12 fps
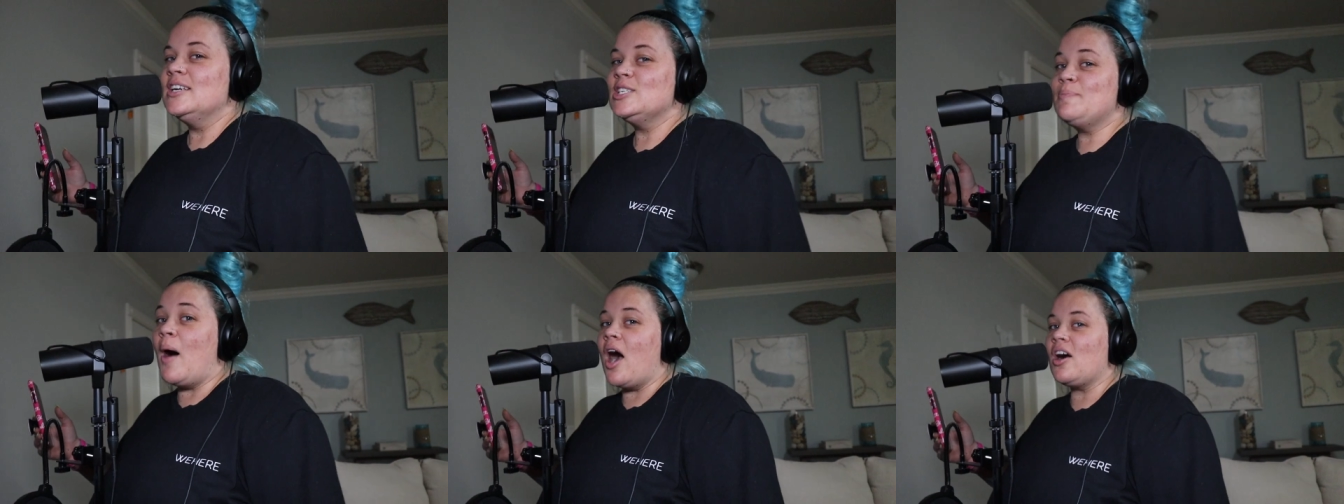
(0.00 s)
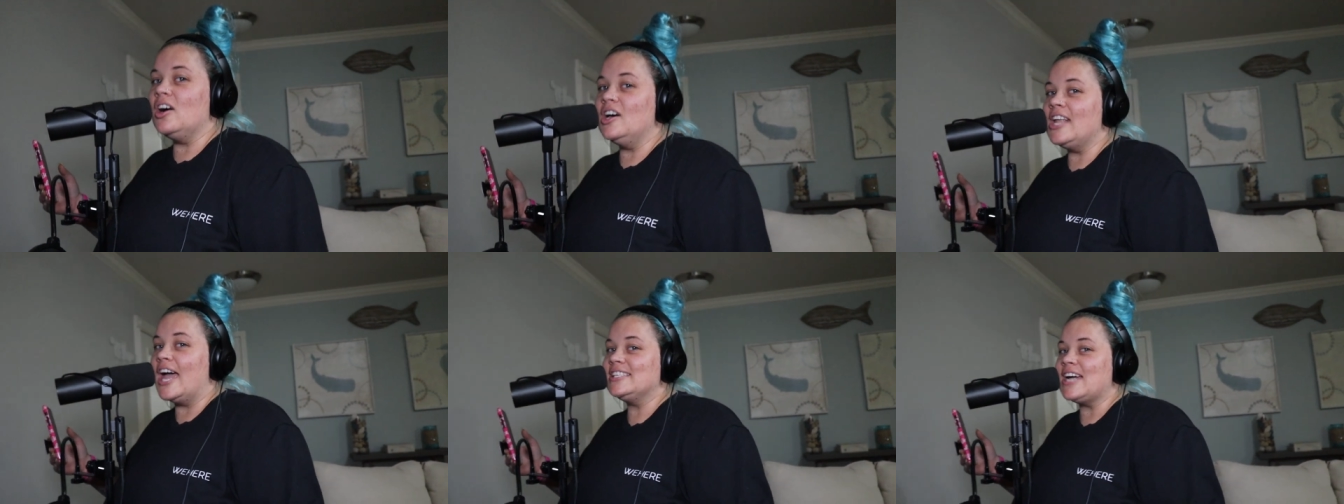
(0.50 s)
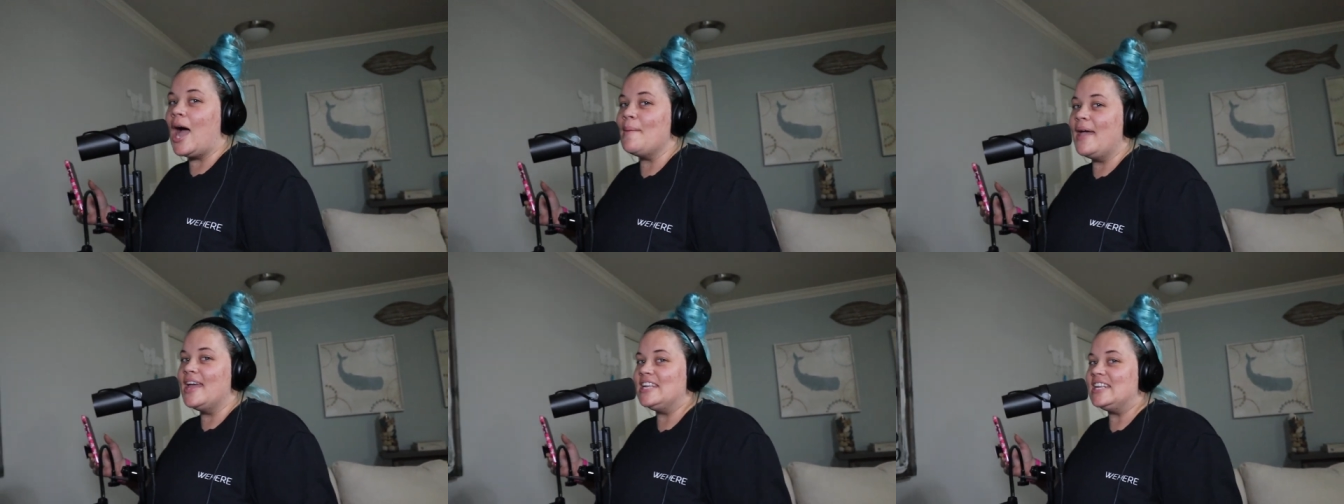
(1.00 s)
Sparkle like
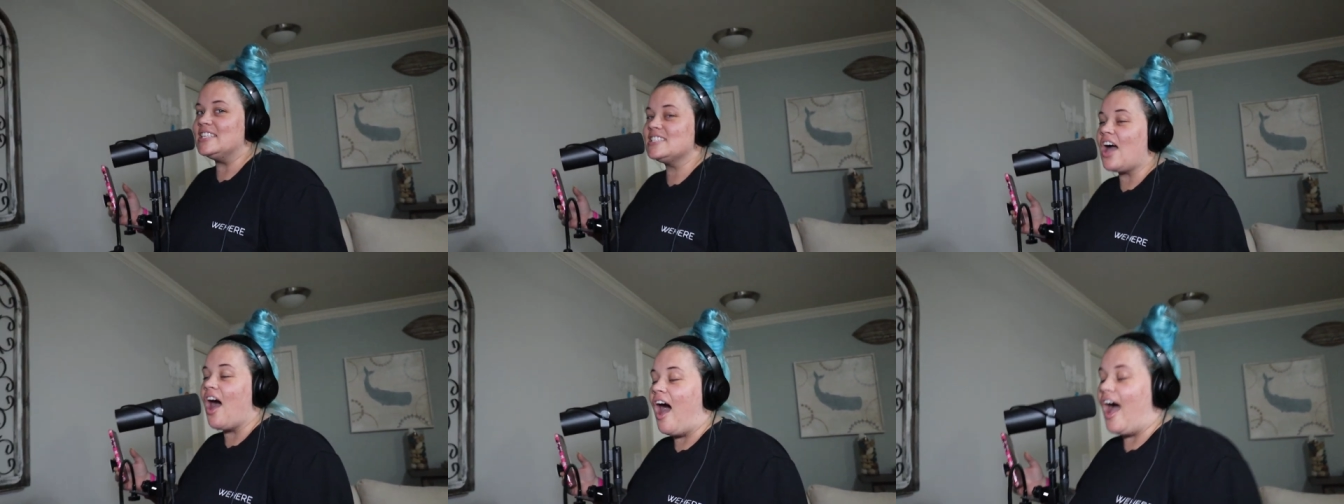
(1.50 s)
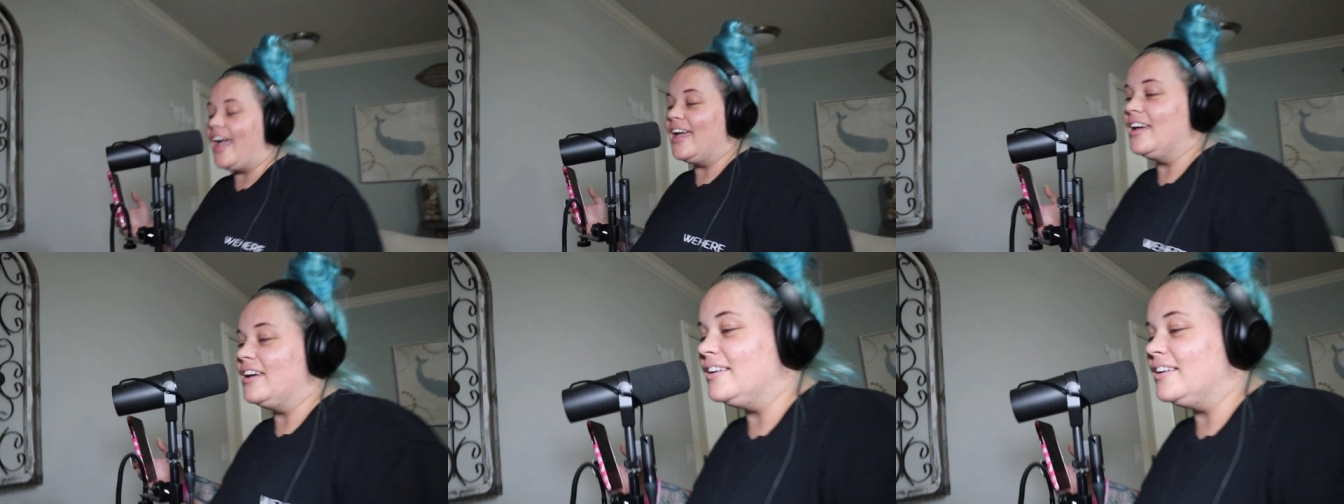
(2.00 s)
diamond in the sky.